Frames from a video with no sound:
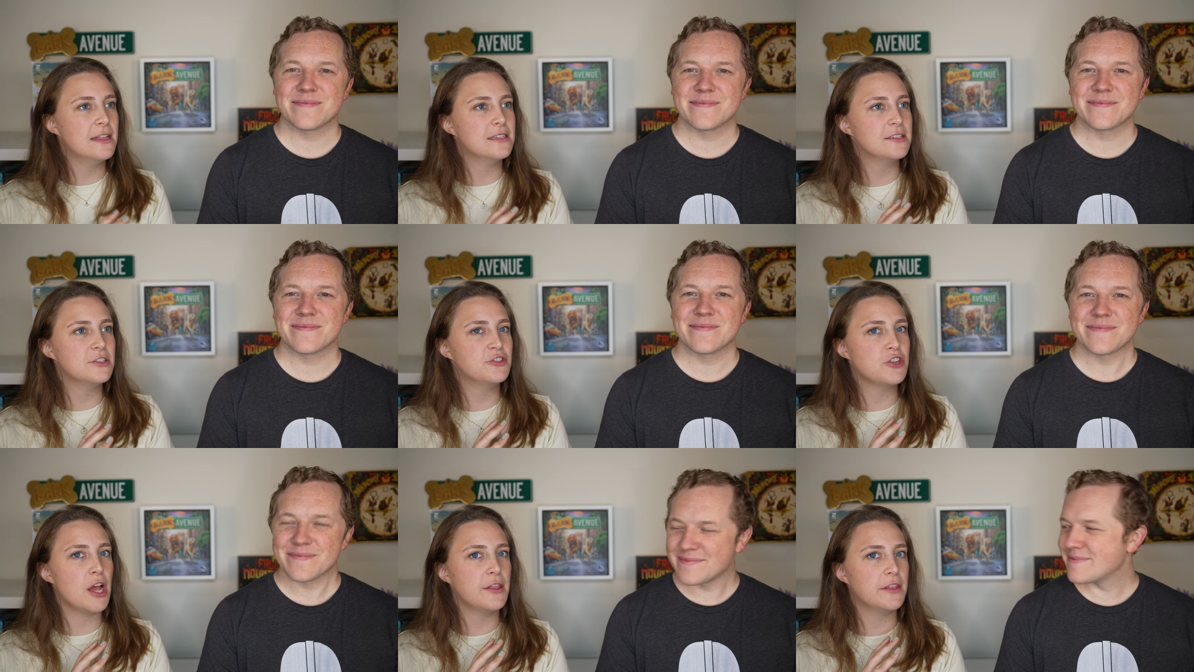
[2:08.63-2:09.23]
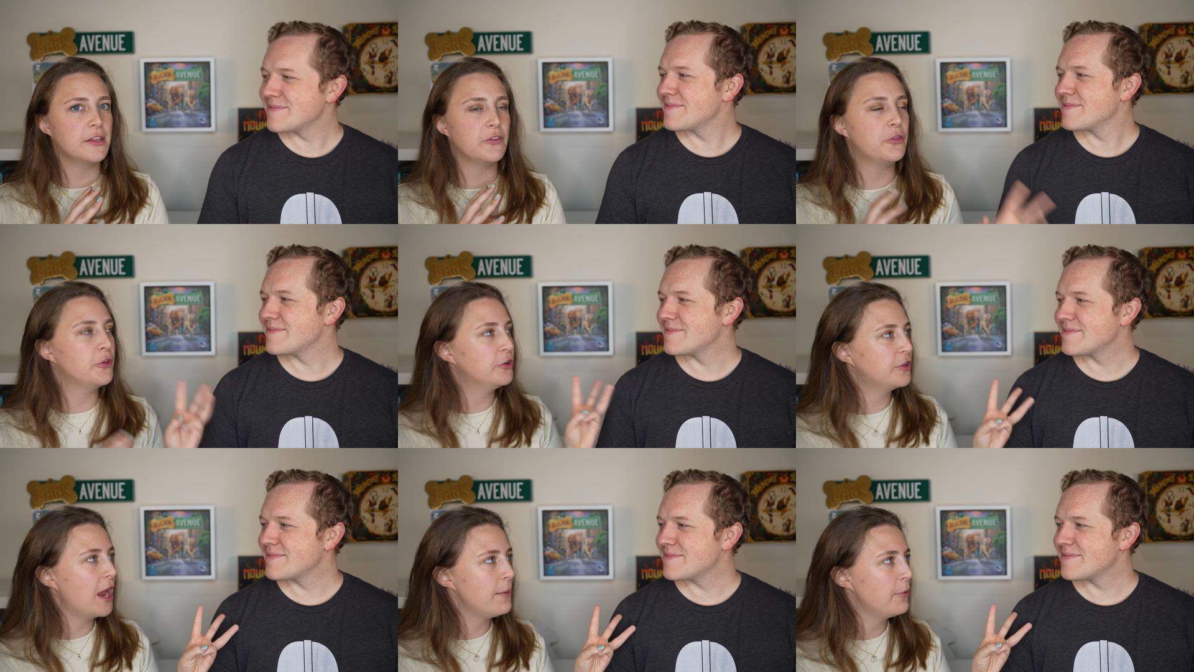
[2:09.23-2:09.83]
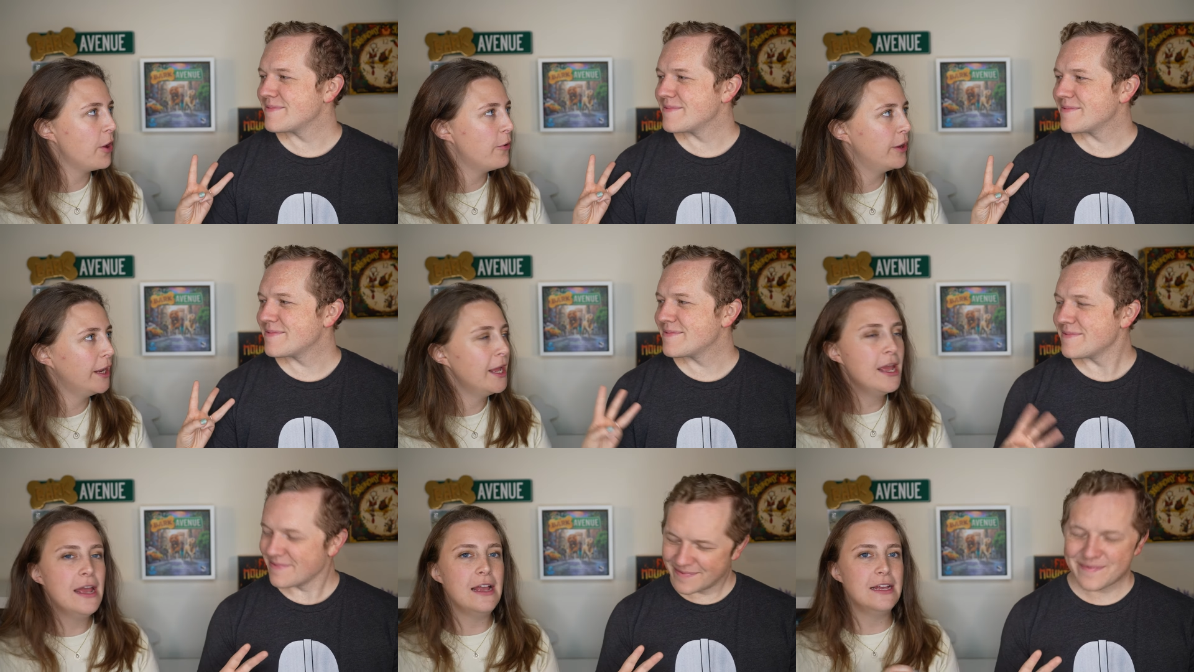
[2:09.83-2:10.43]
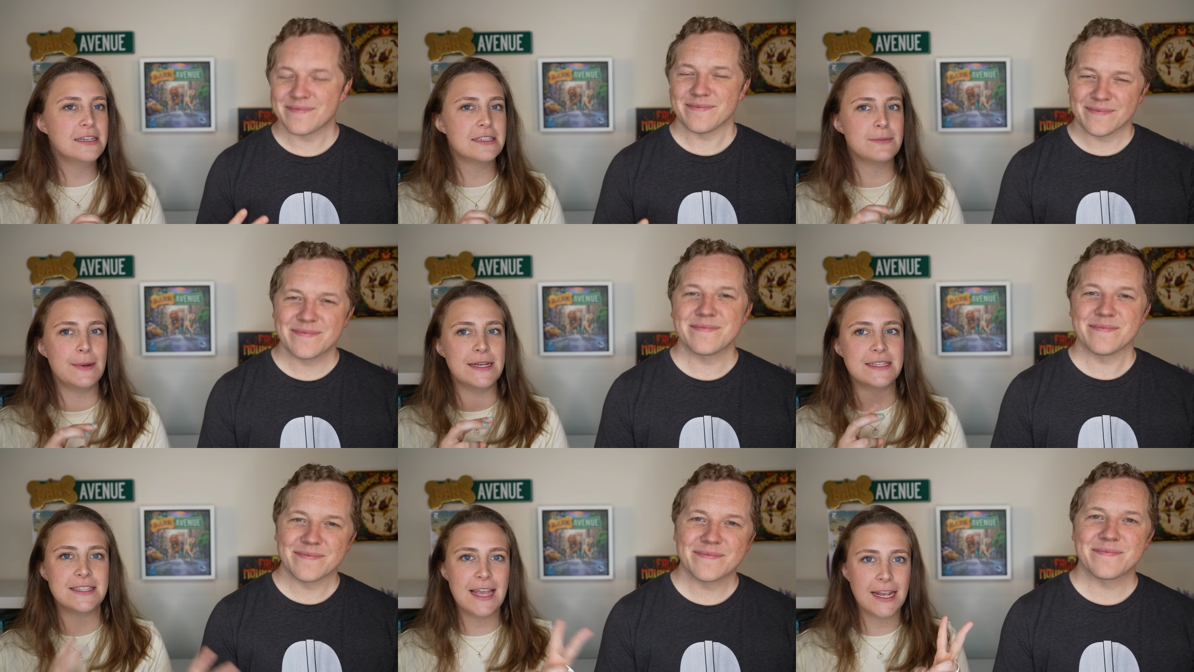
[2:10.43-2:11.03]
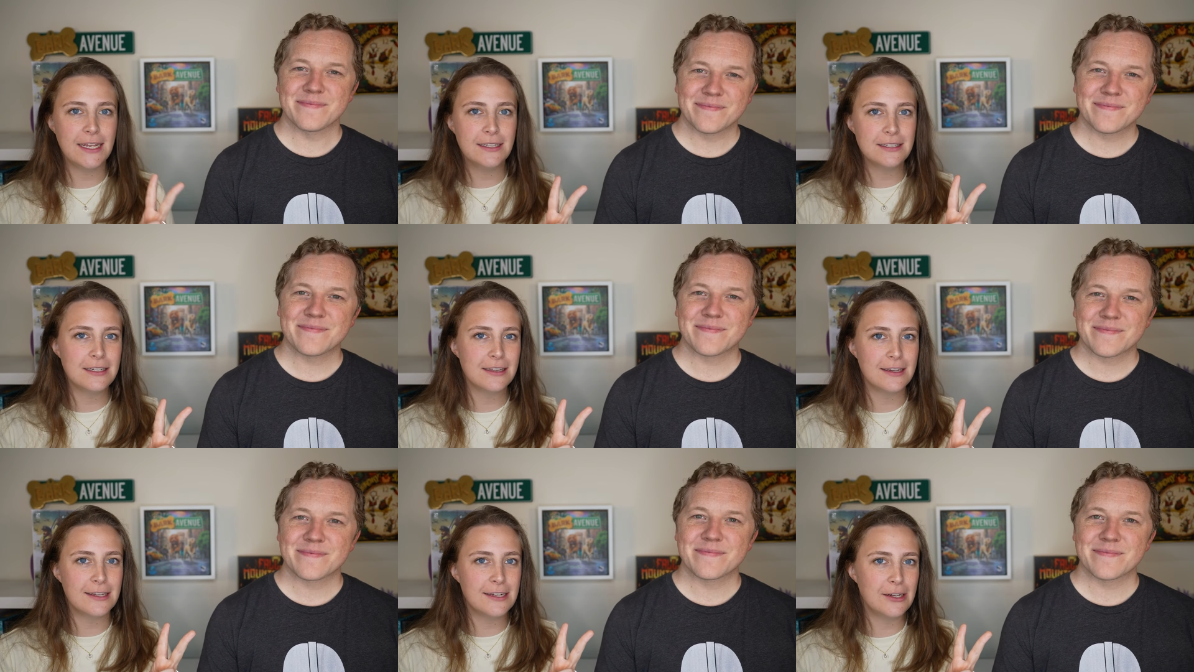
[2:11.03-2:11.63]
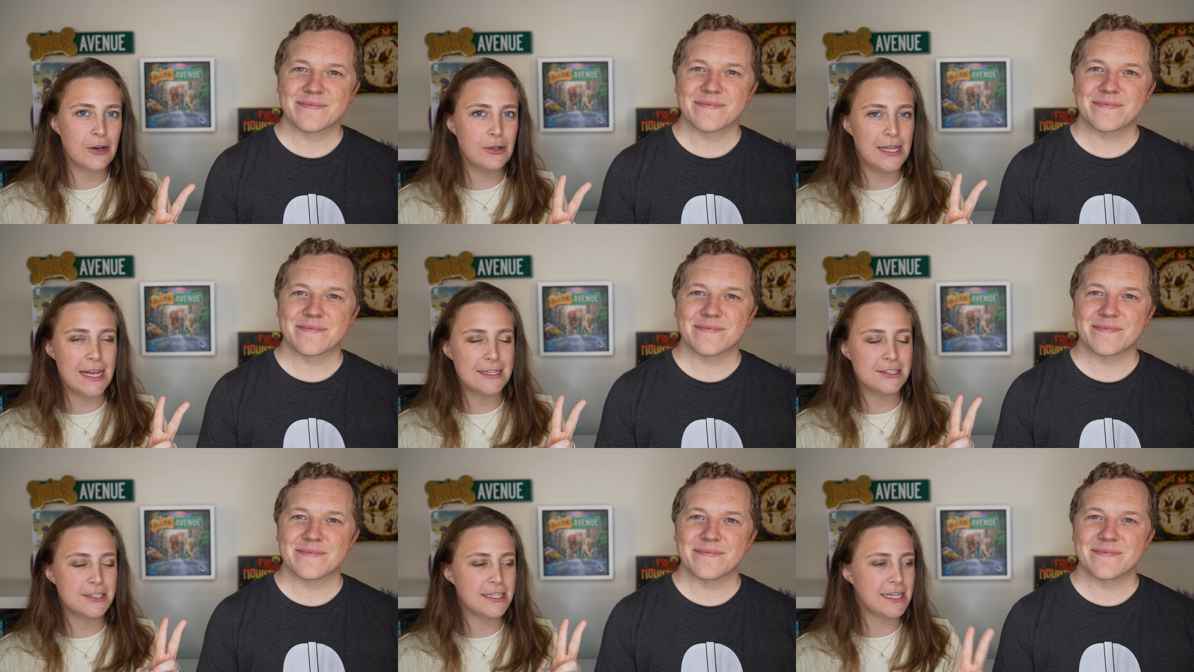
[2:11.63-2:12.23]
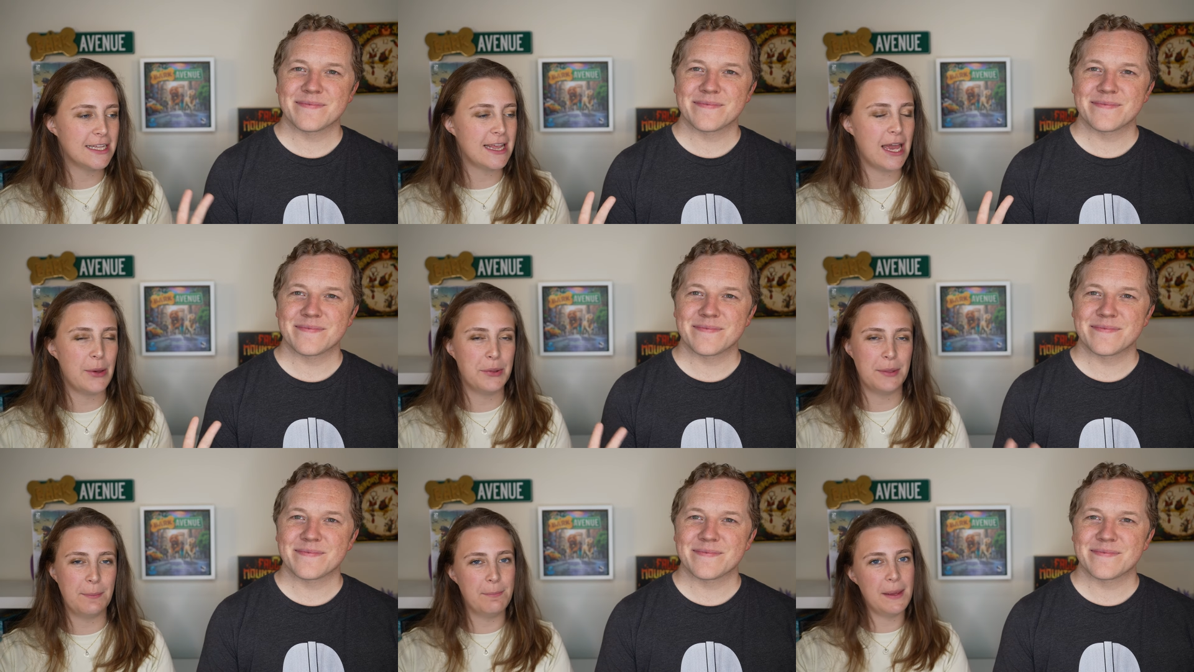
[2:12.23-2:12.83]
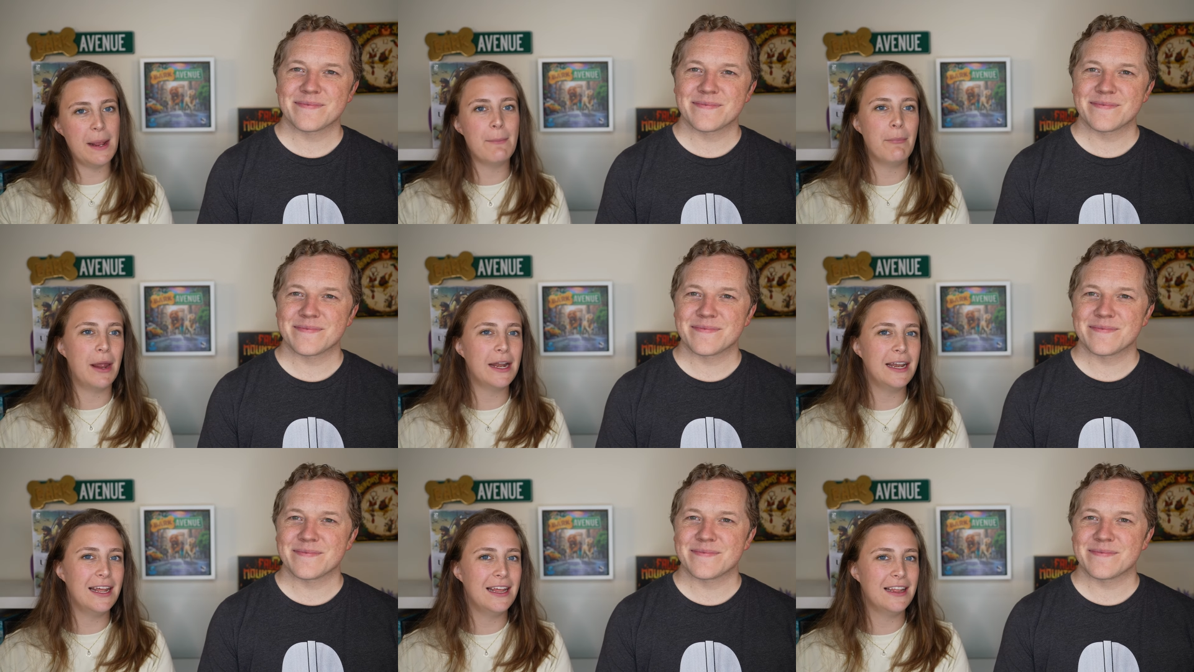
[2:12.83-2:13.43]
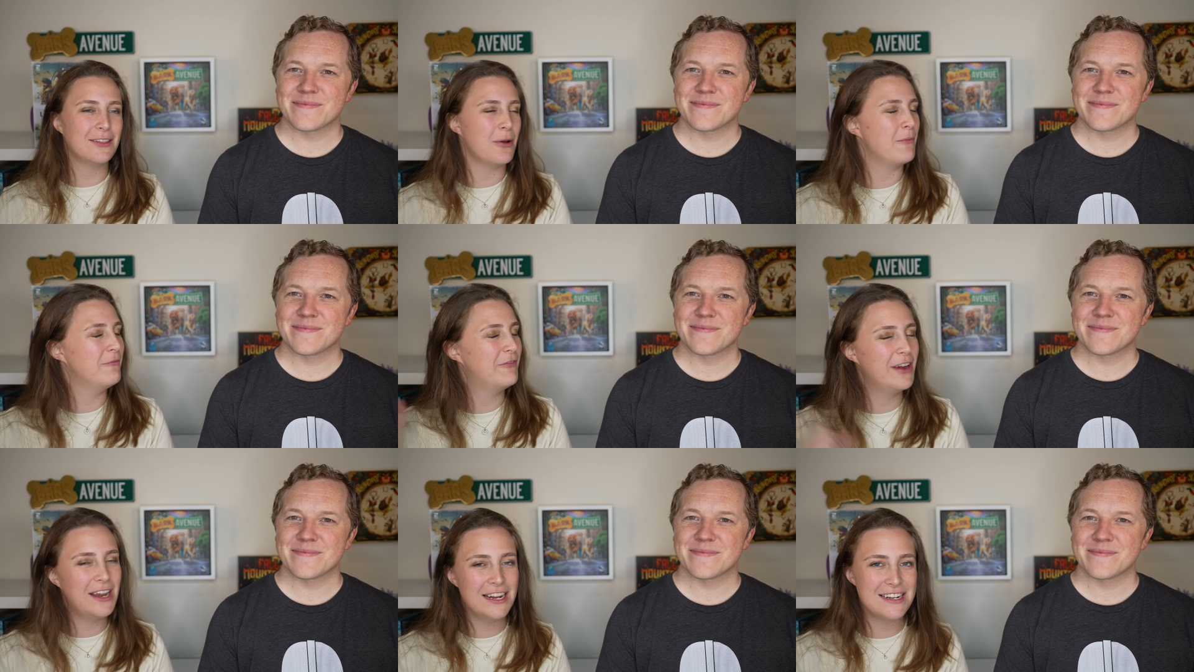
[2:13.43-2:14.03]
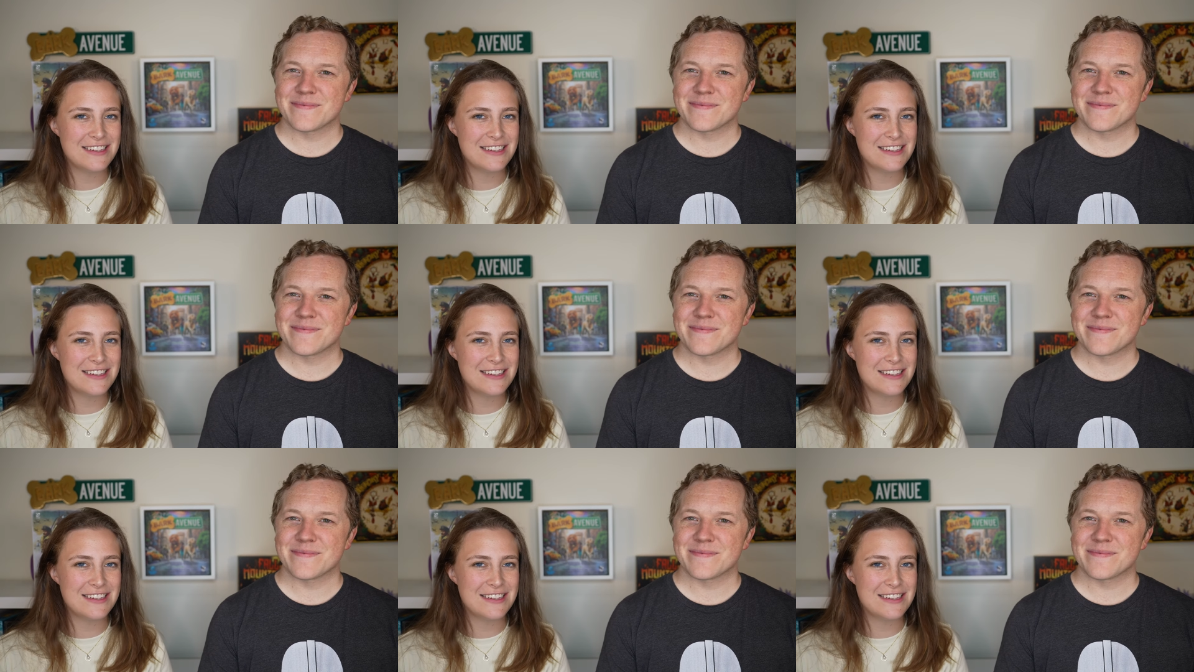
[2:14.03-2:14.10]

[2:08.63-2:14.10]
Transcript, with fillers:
Speaker 1: This is Jonathan's third time going. This is my second because I couldn't go last year because I was big and pregnant. So I'm very